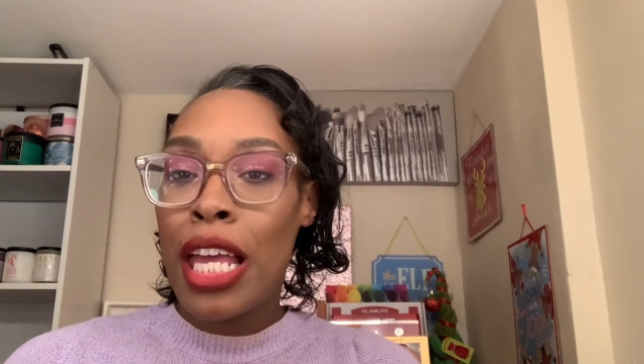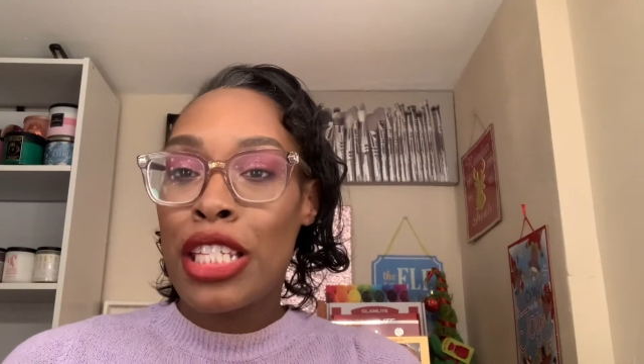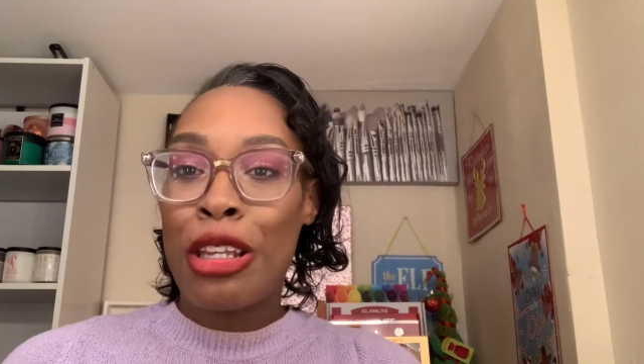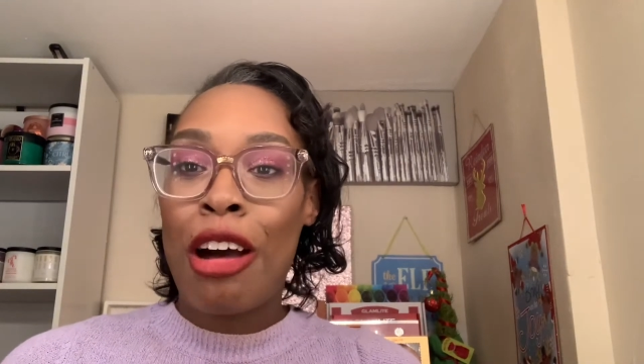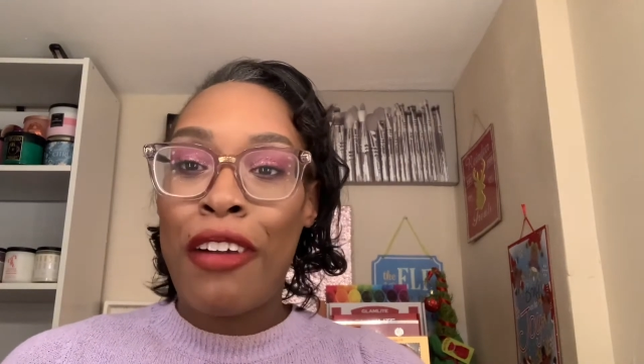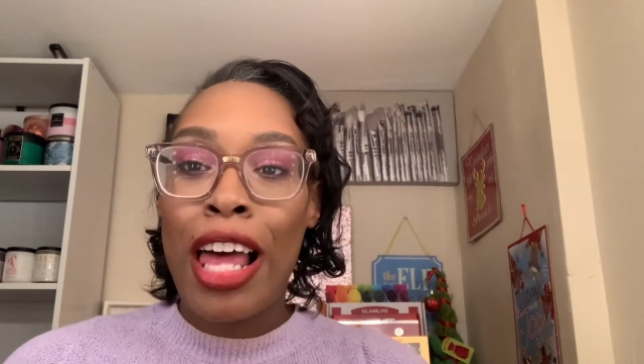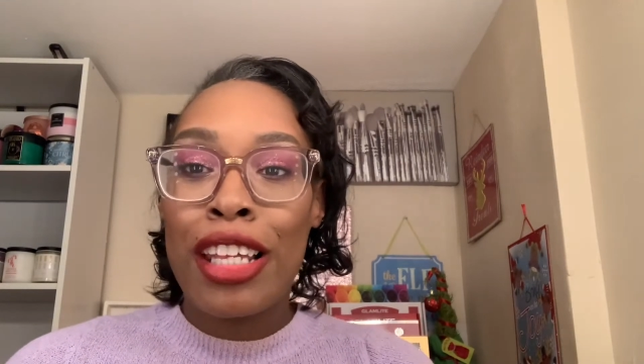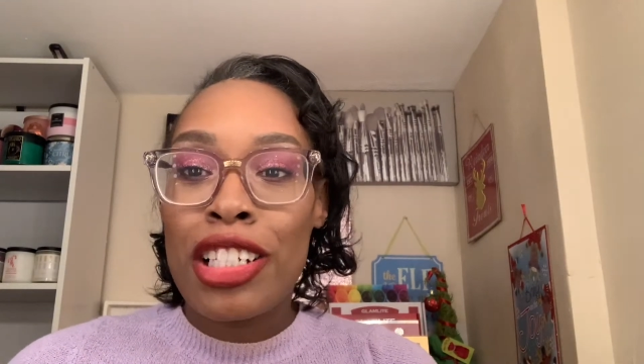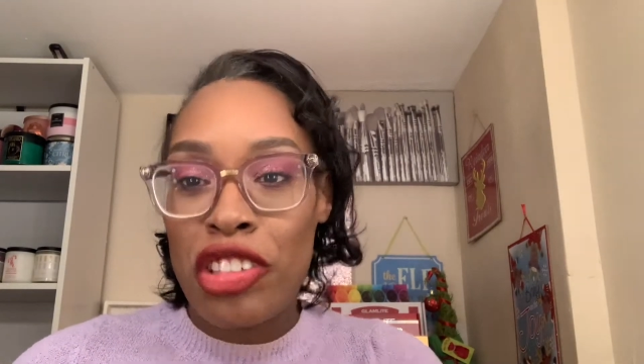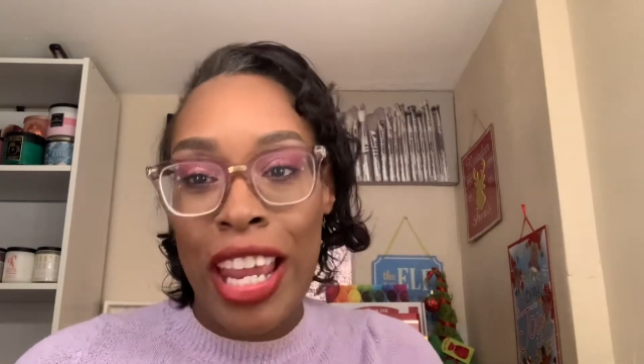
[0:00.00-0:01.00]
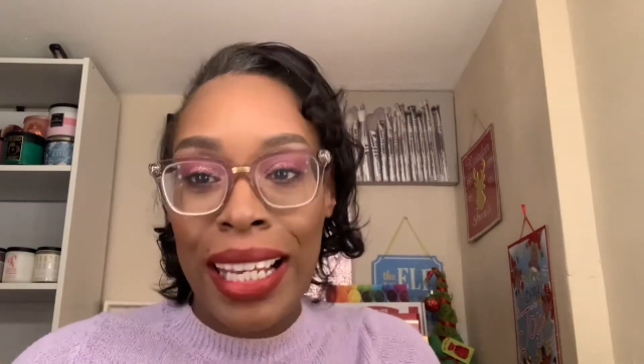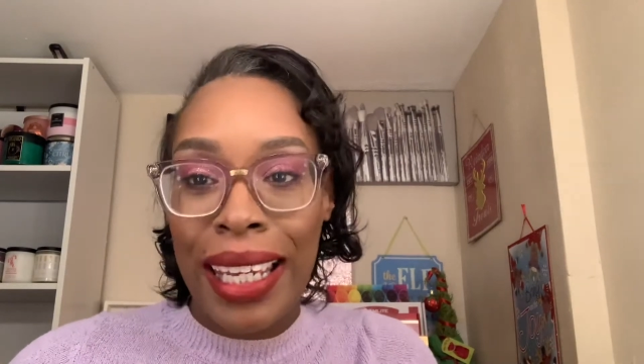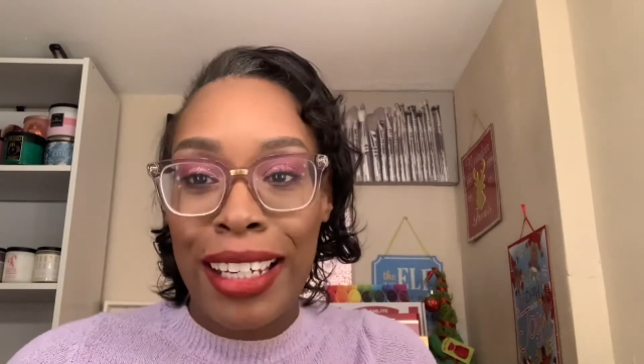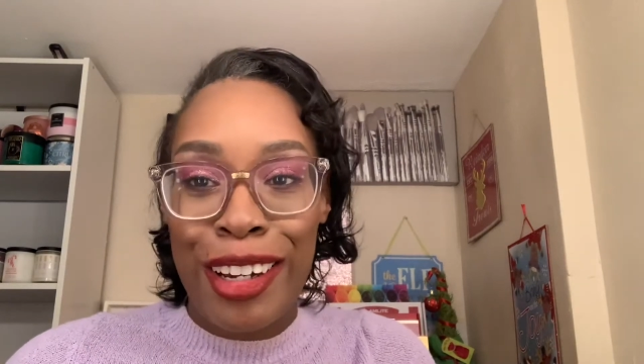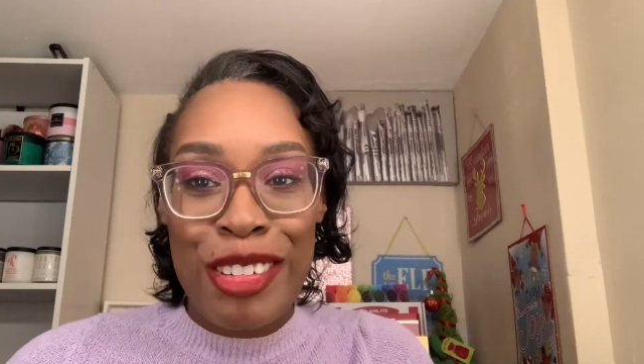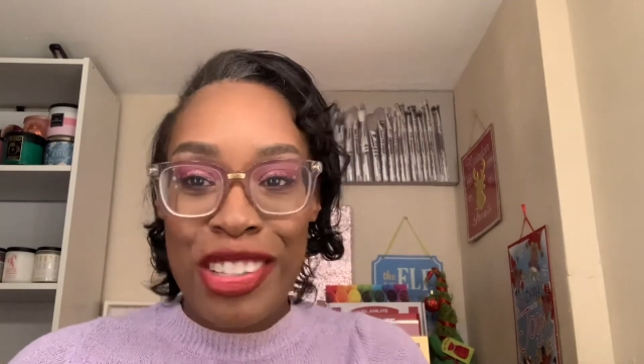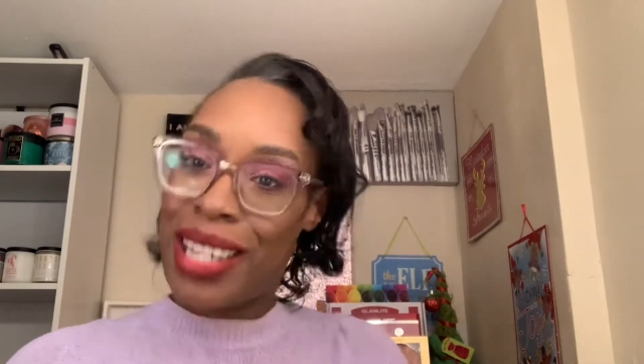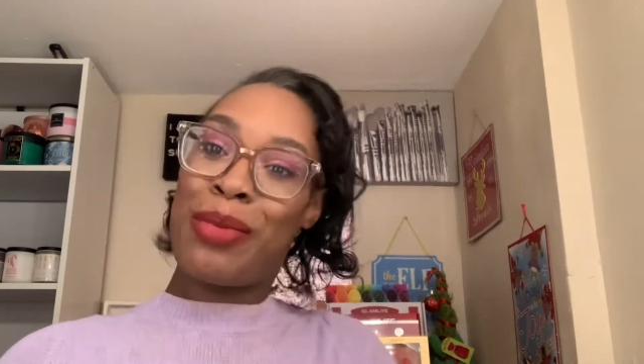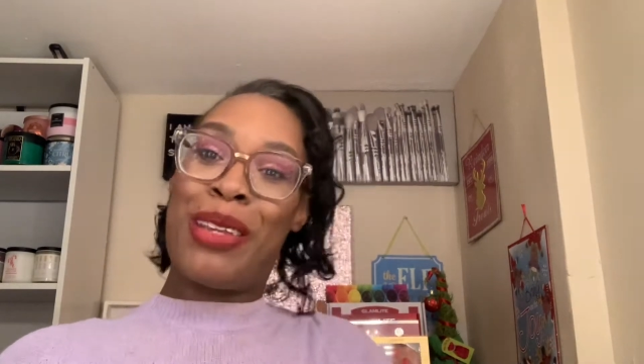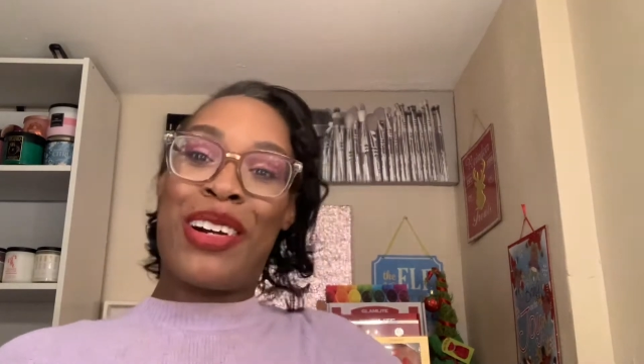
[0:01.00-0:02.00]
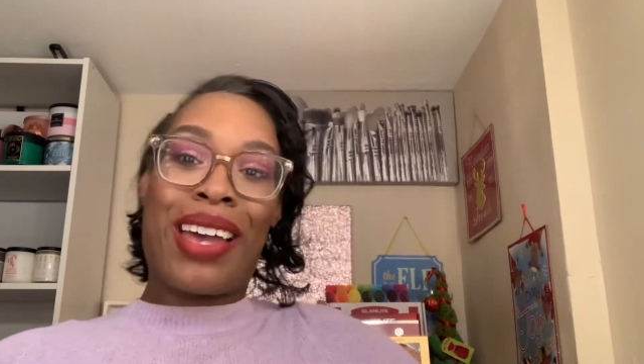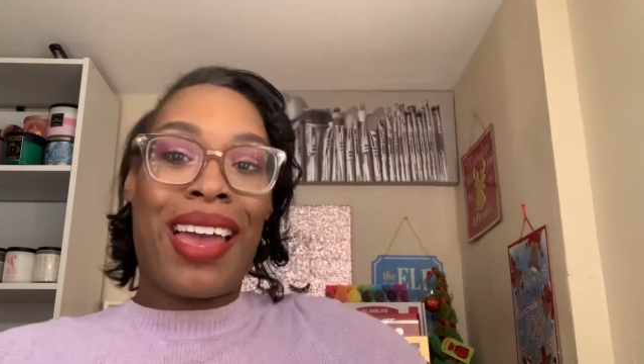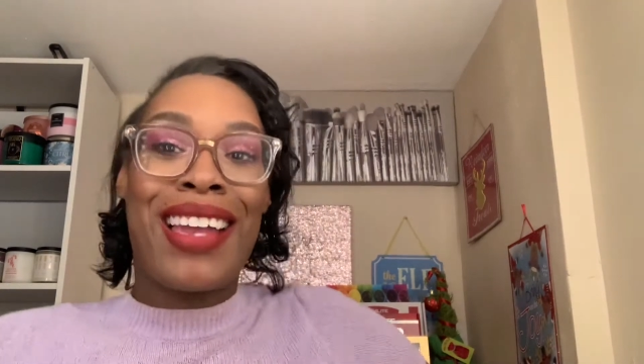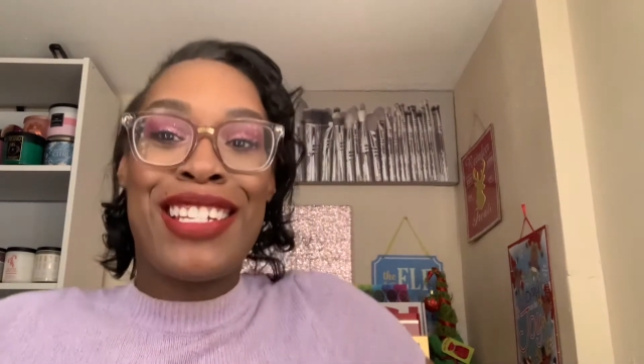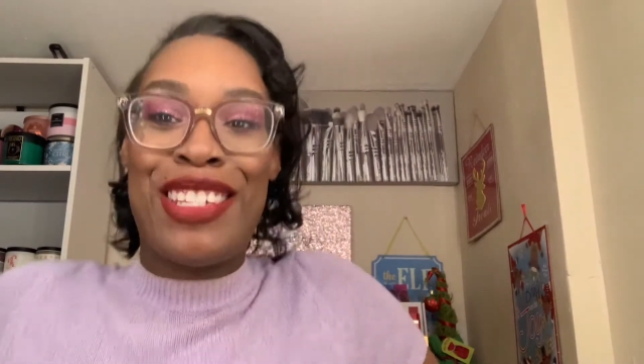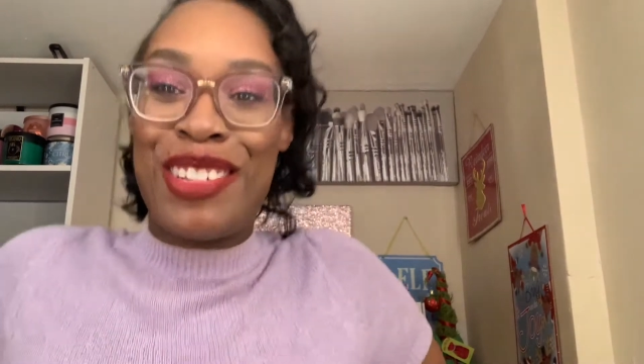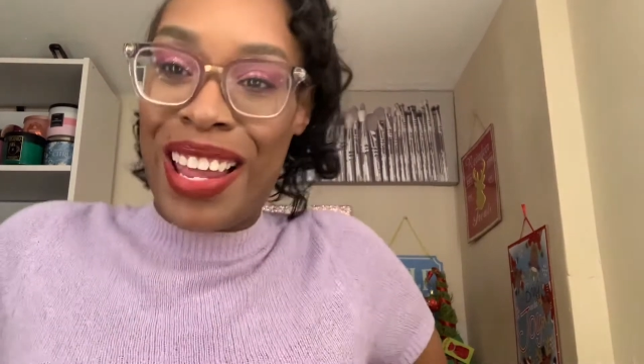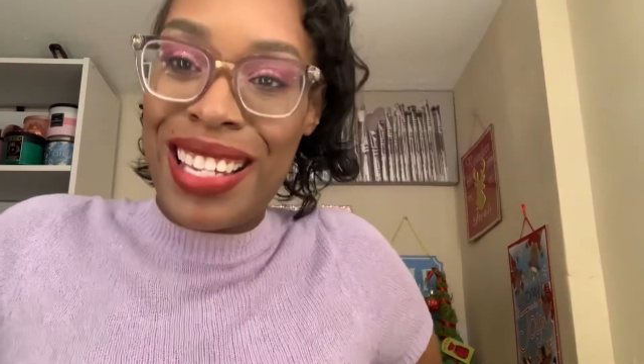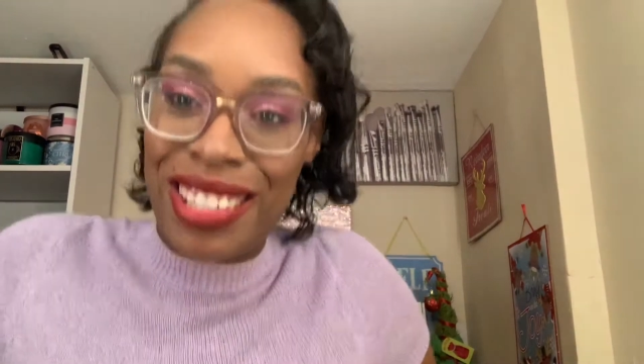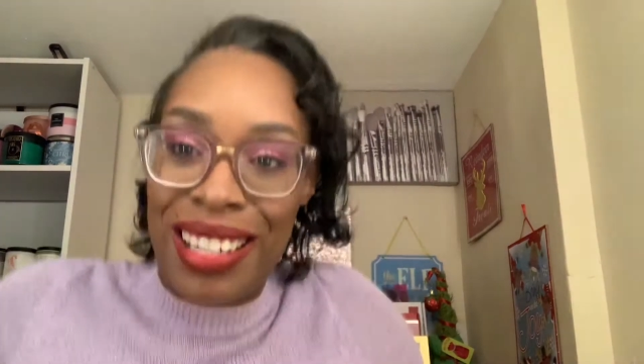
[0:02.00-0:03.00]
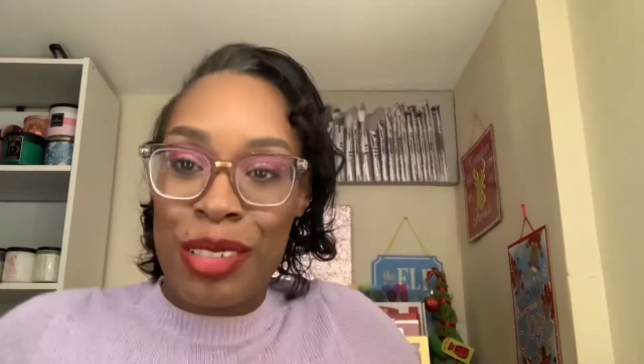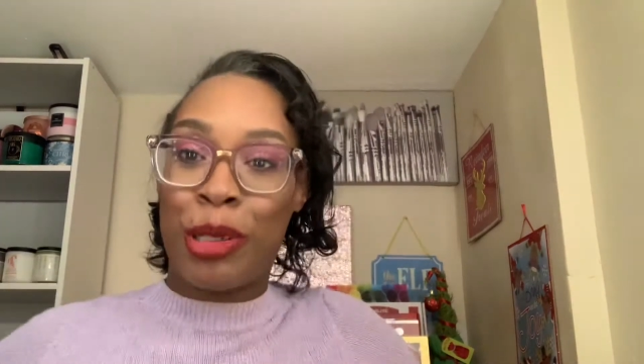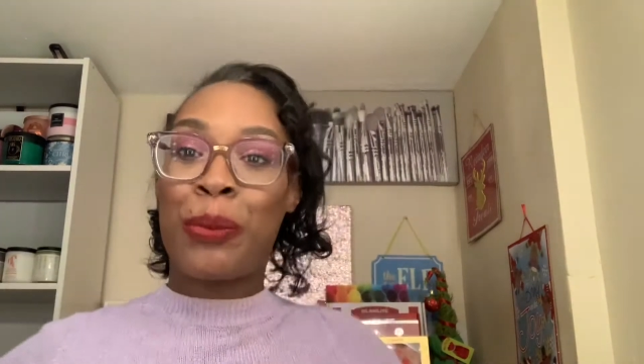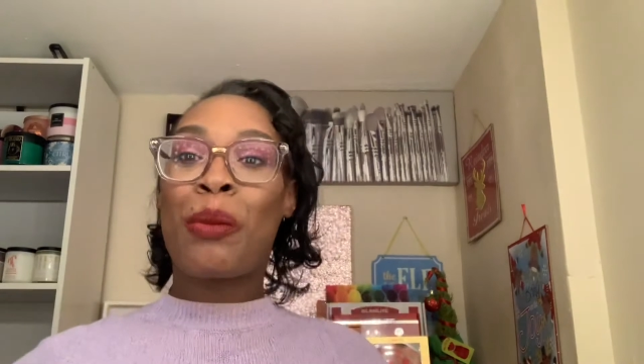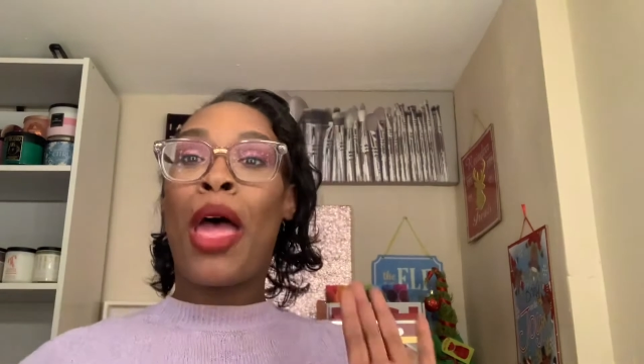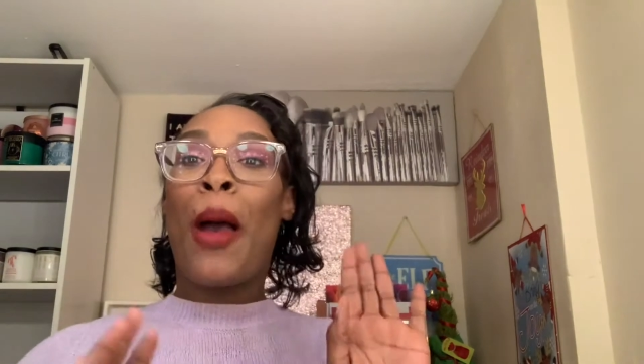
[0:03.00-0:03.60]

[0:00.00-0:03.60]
So if I look janky, don't judge me, okay? Do not judge me.